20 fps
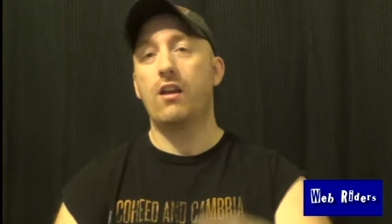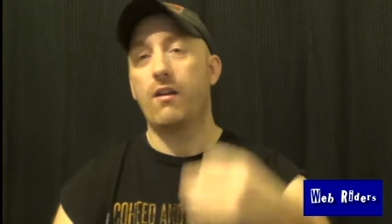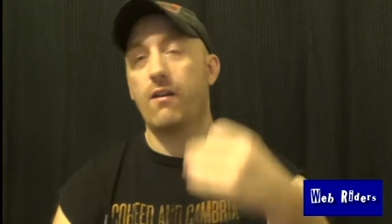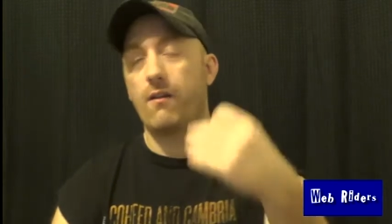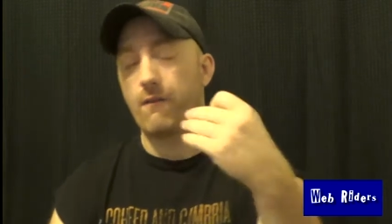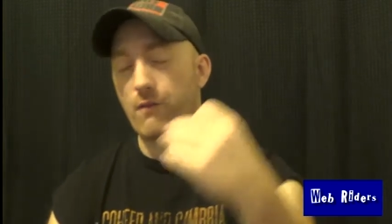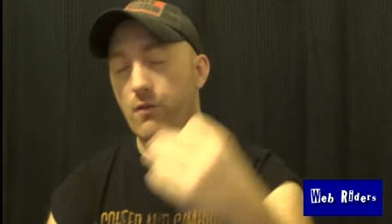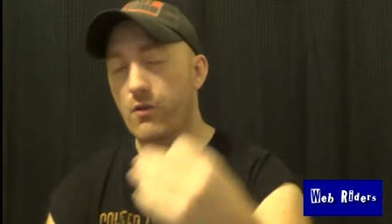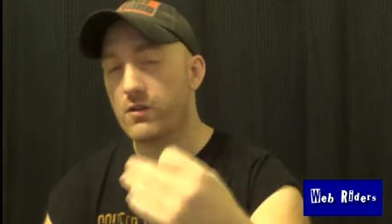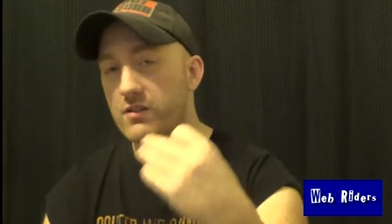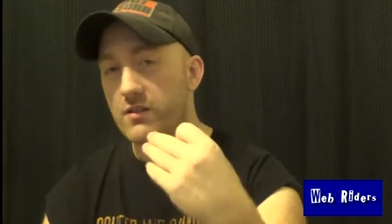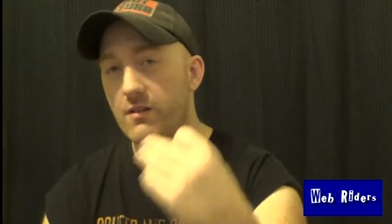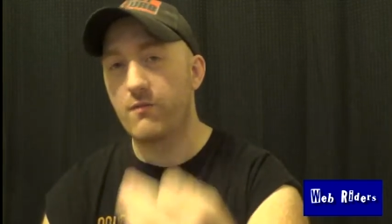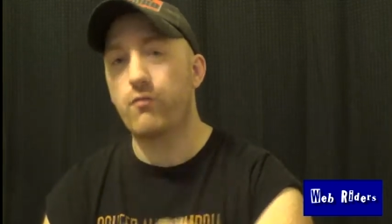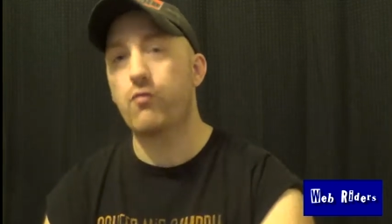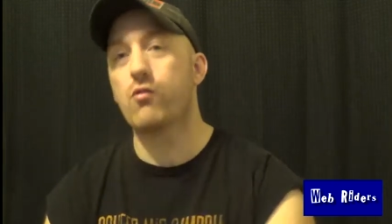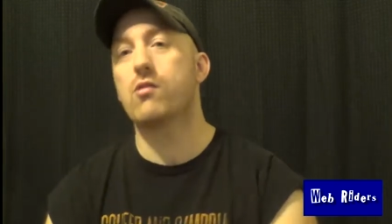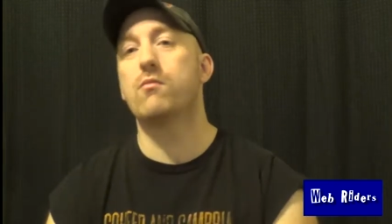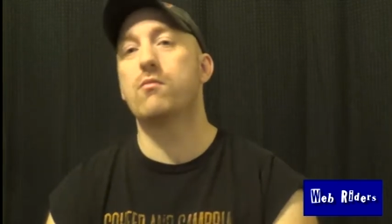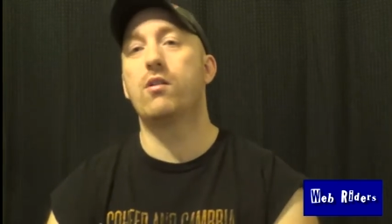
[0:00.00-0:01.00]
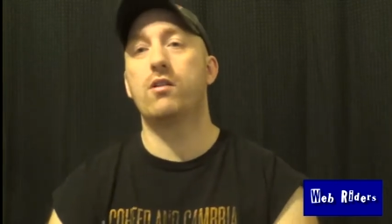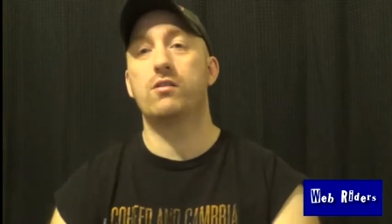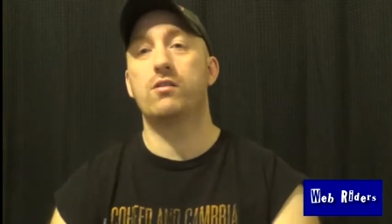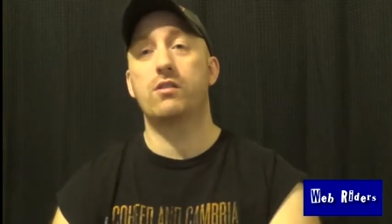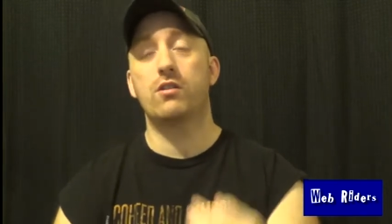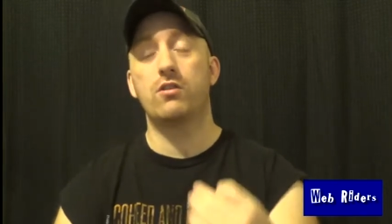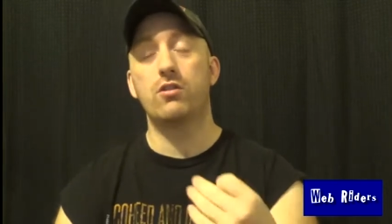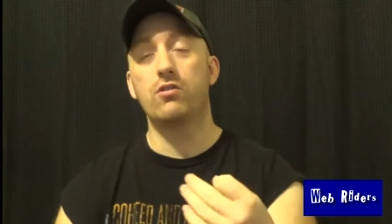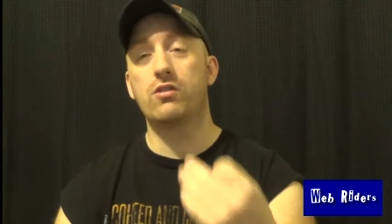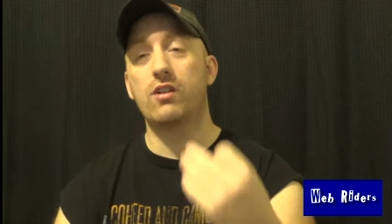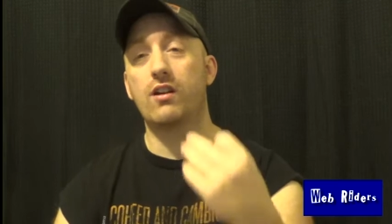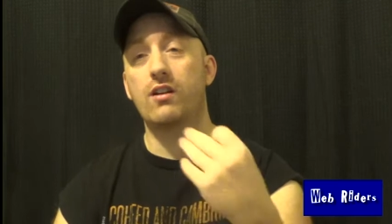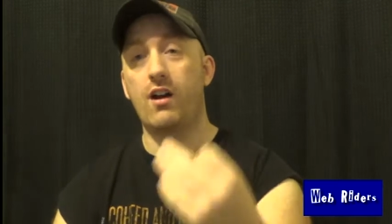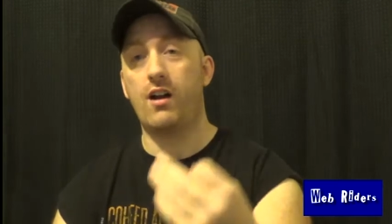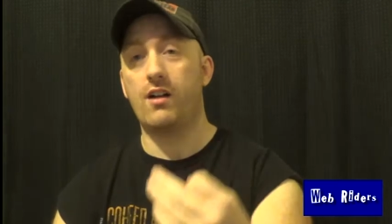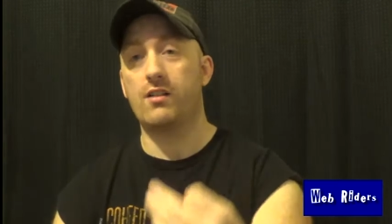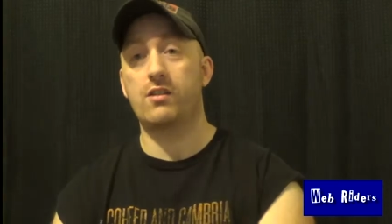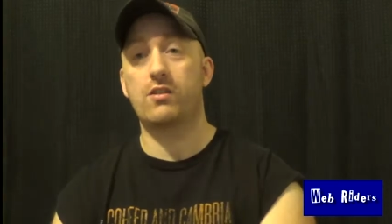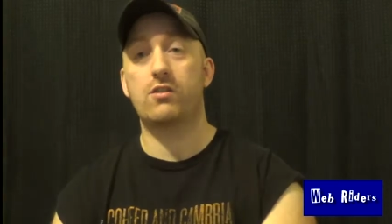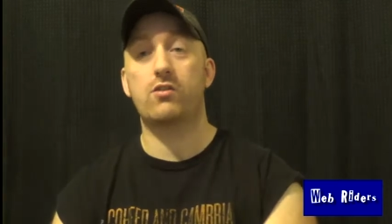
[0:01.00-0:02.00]
first and foremost, you should
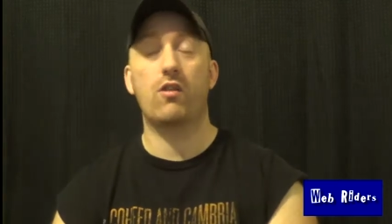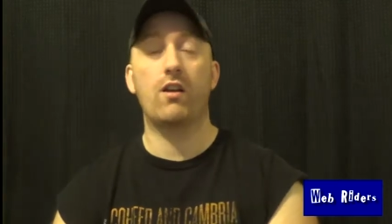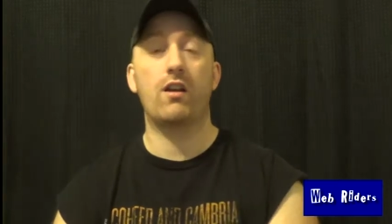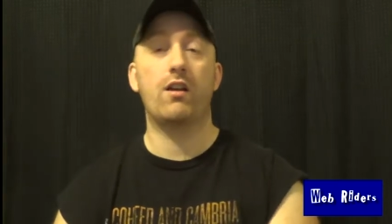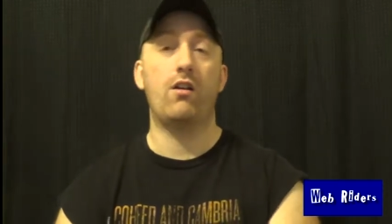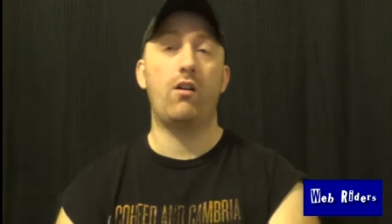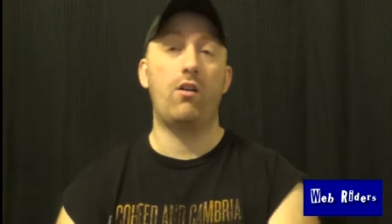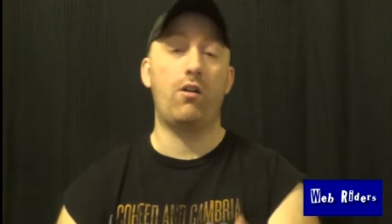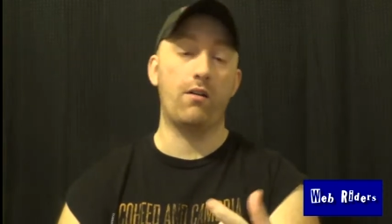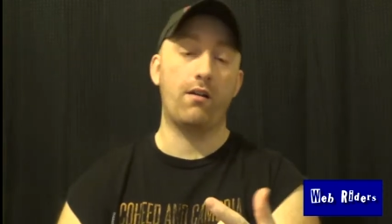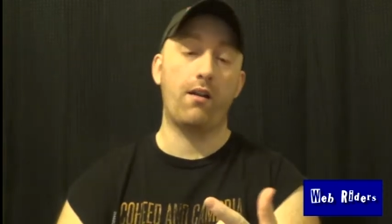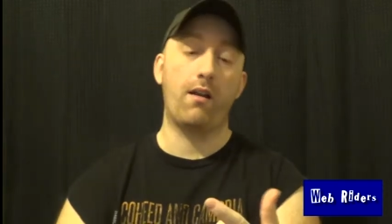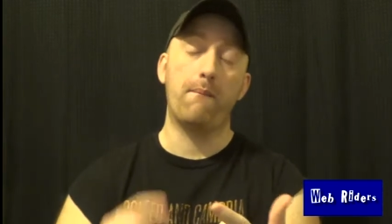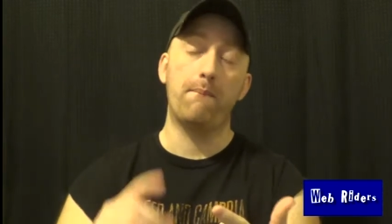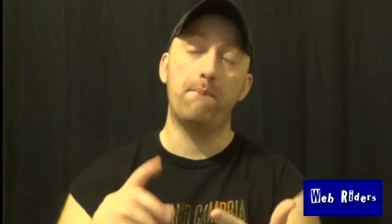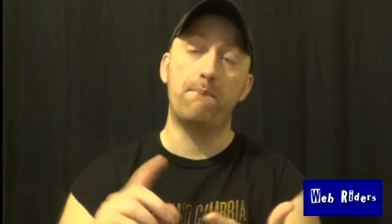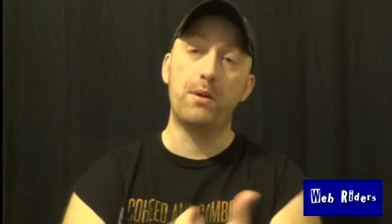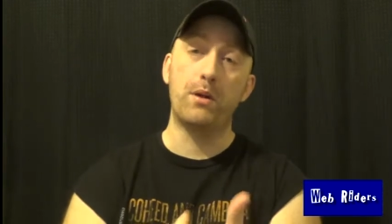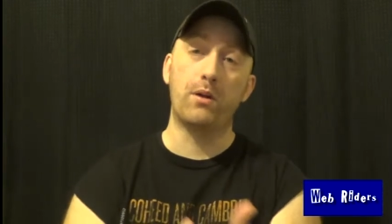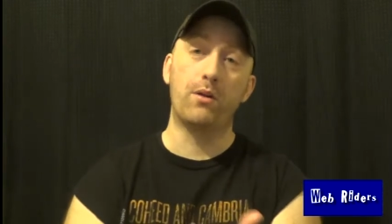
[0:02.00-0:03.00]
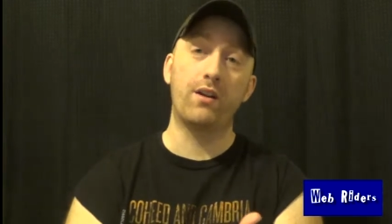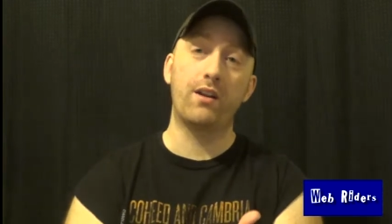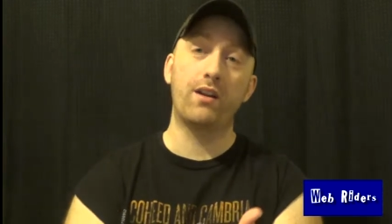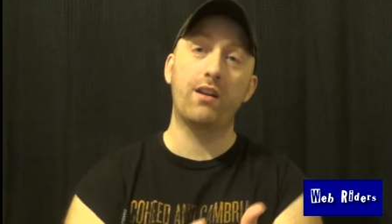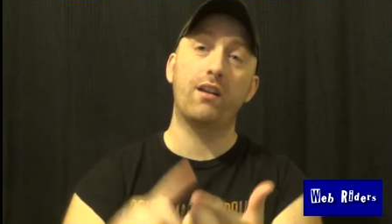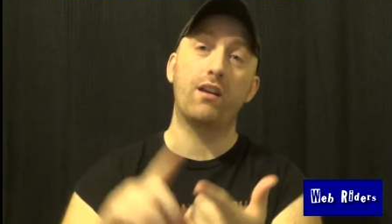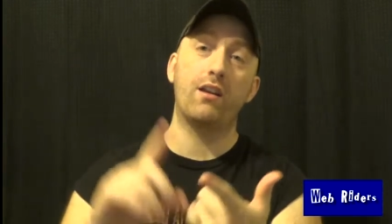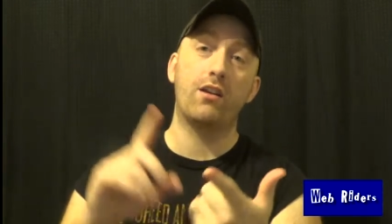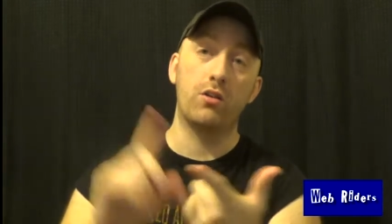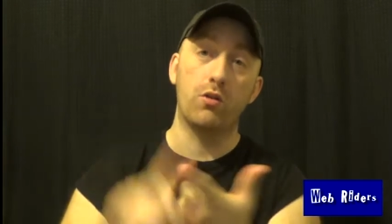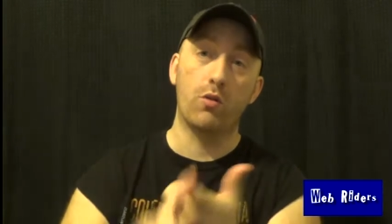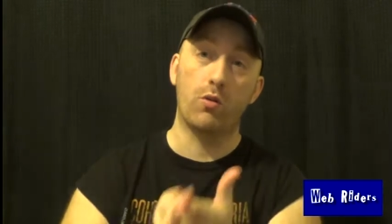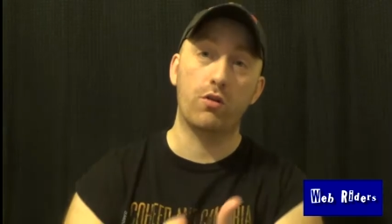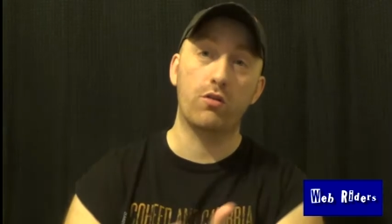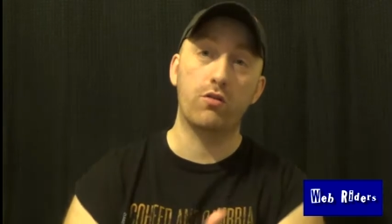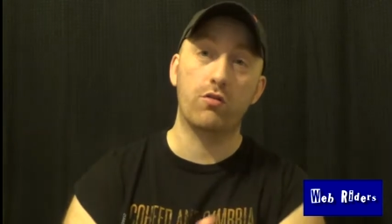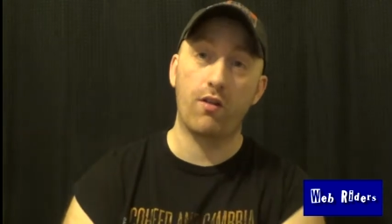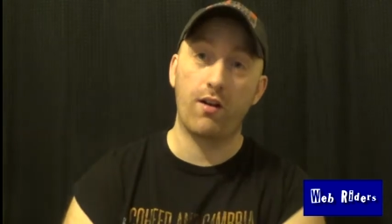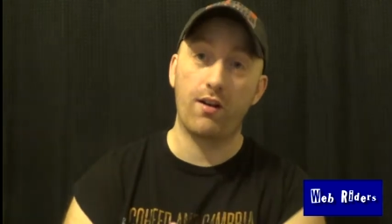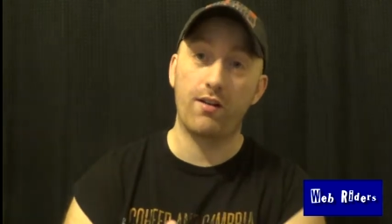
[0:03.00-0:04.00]
concentrate on building your
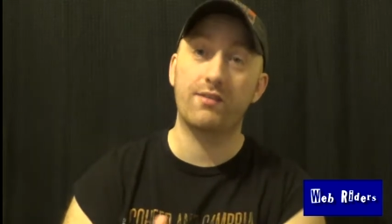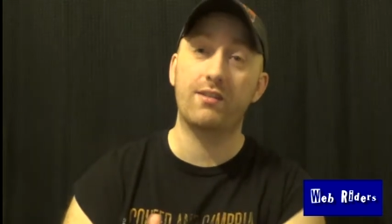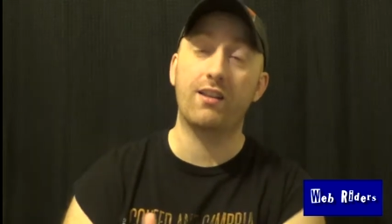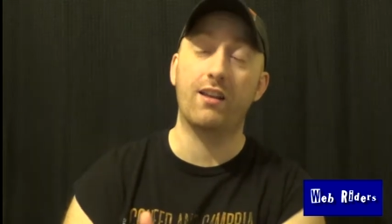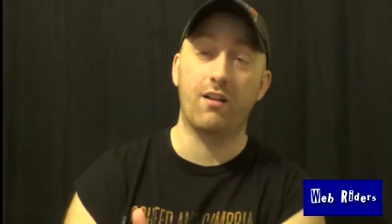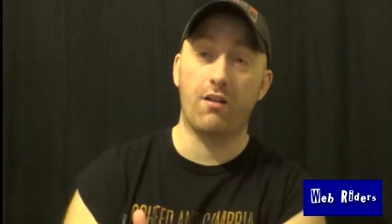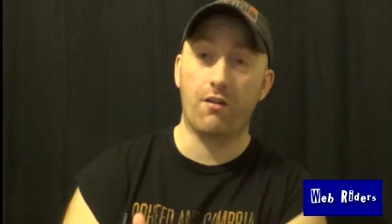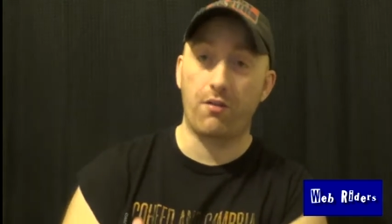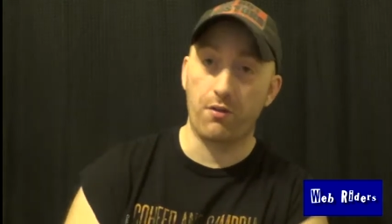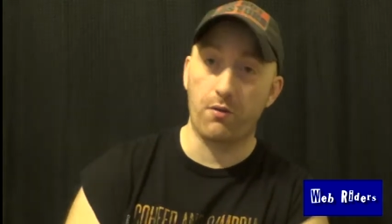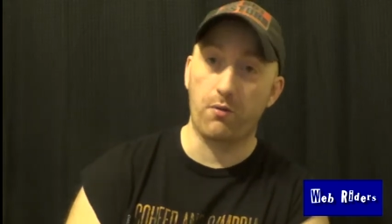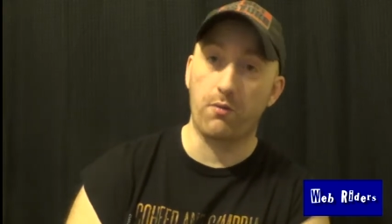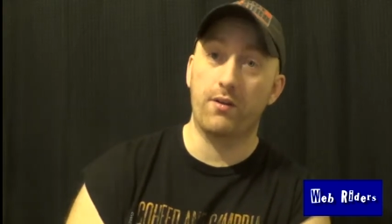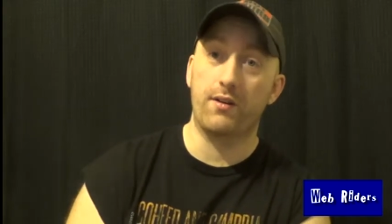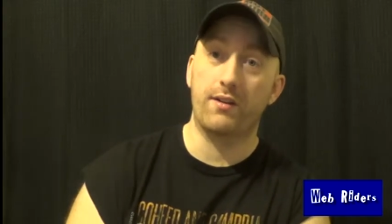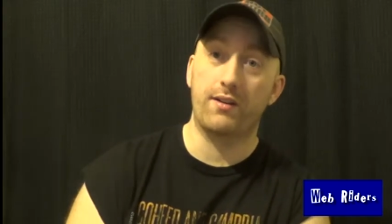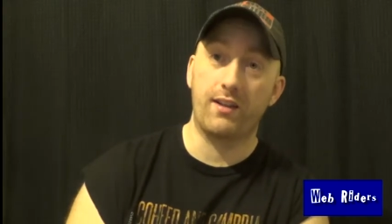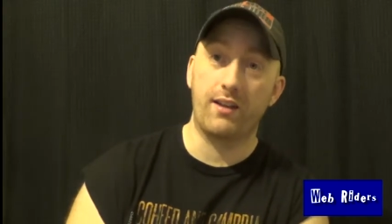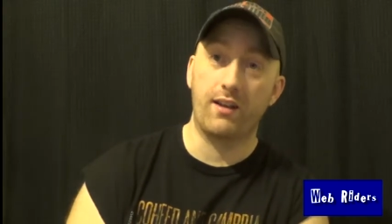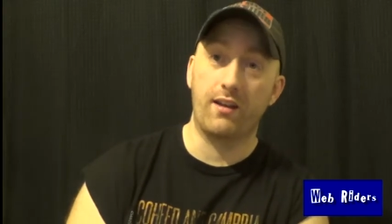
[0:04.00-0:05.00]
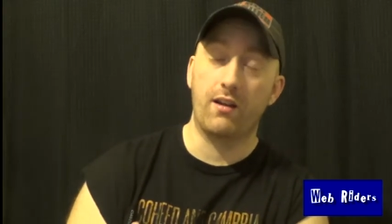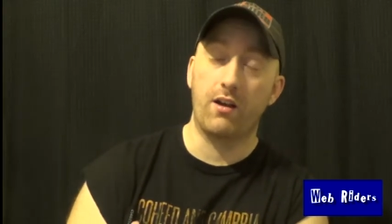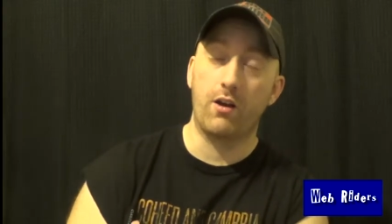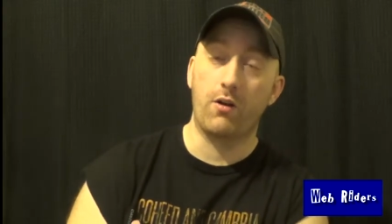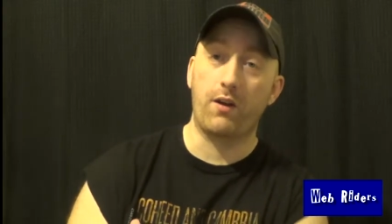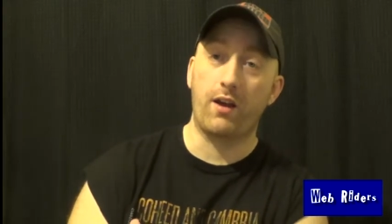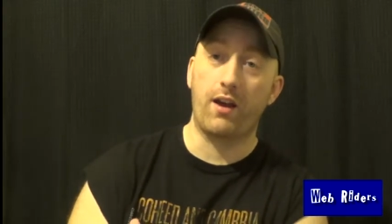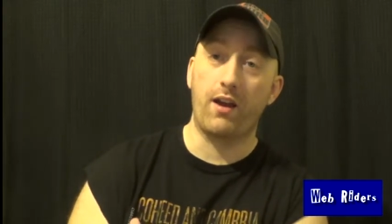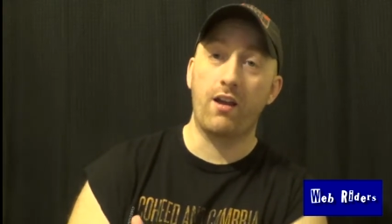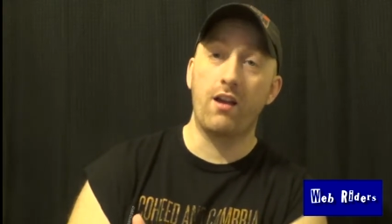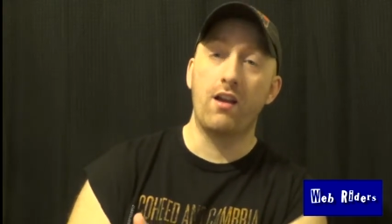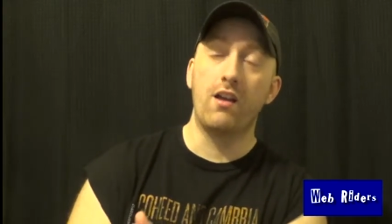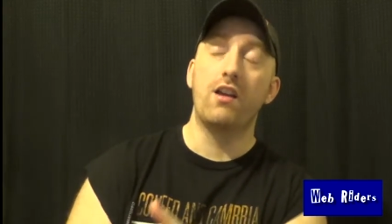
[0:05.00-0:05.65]
trust and authority, okay?